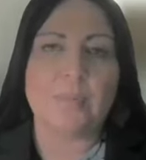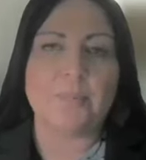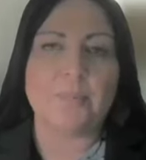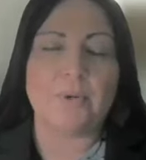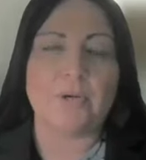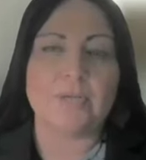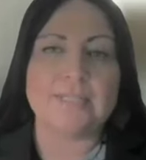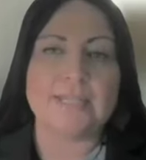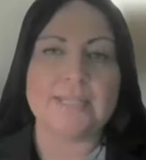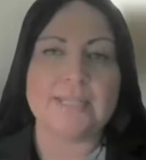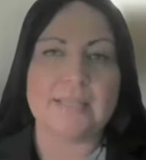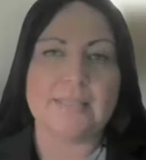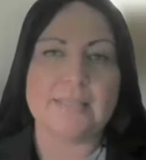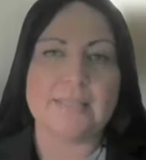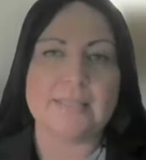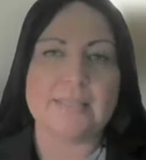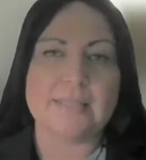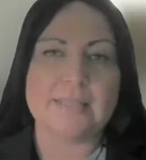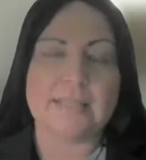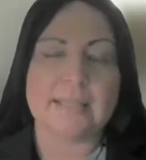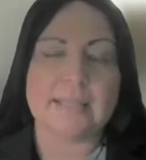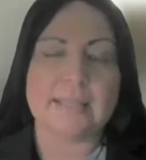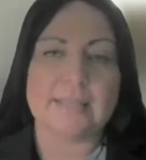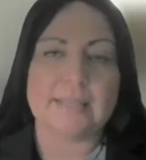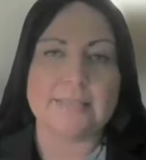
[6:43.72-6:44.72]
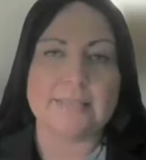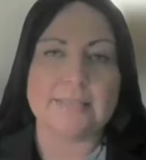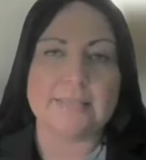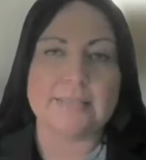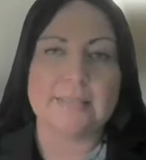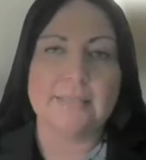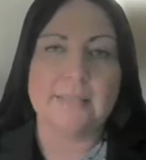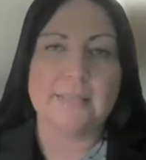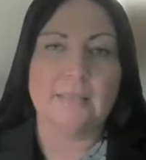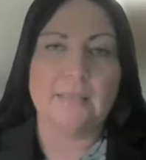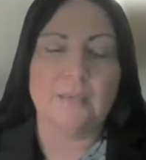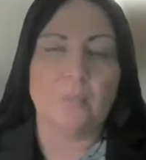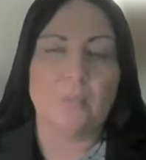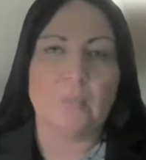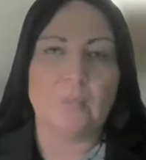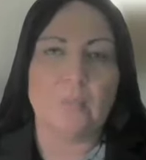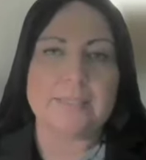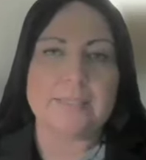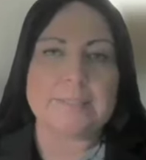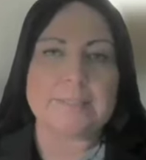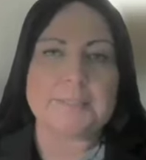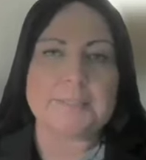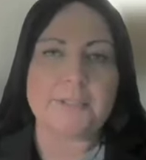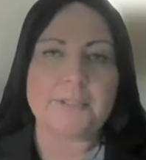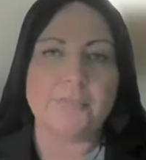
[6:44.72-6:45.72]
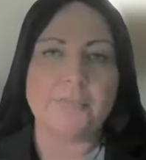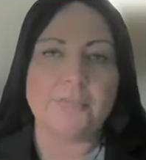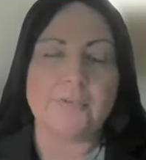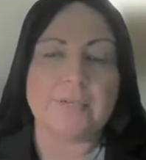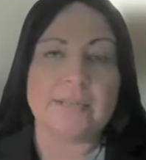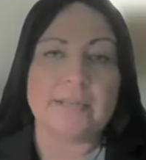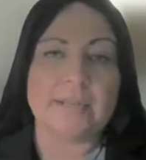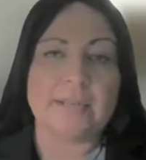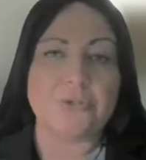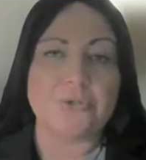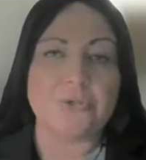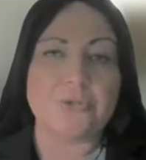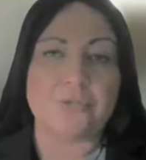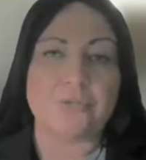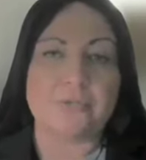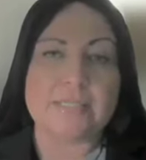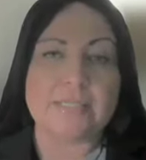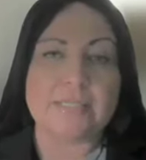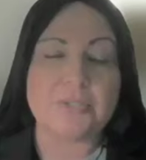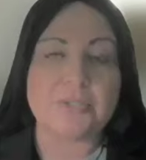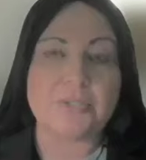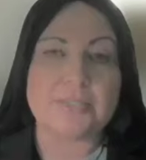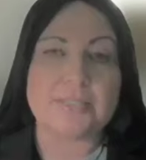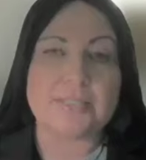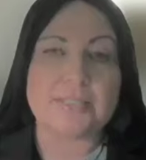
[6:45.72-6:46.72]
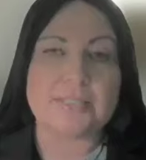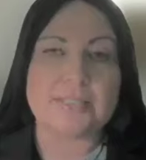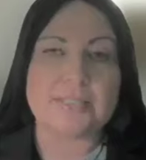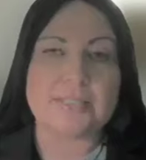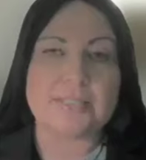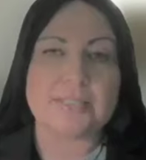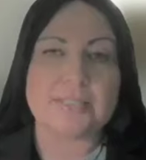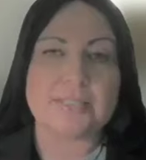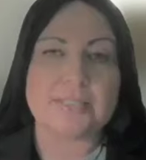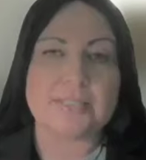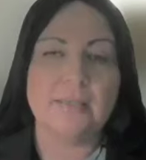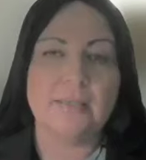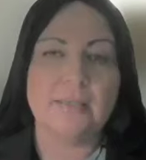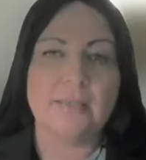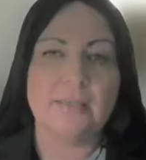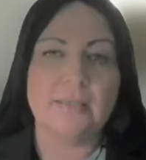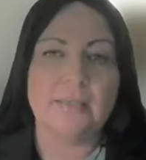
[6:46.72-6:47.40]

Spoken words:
We protect these lands. We conserve our natural resources.